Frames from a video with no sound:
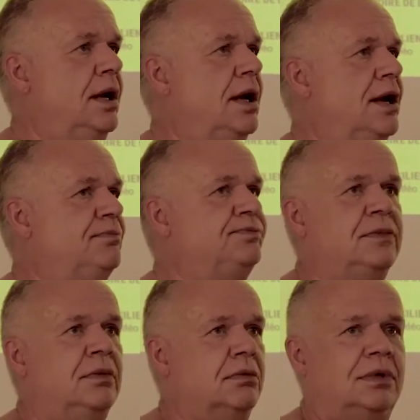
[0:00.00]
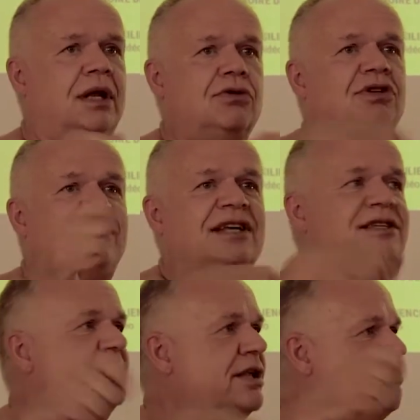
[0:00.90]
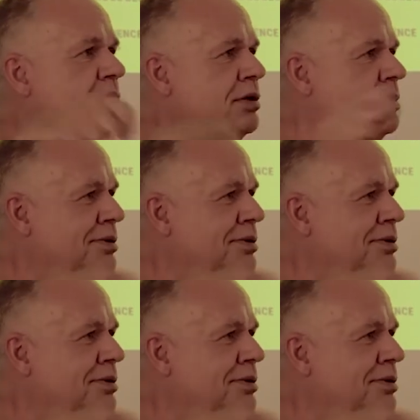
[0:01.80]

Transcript: Then you dust them,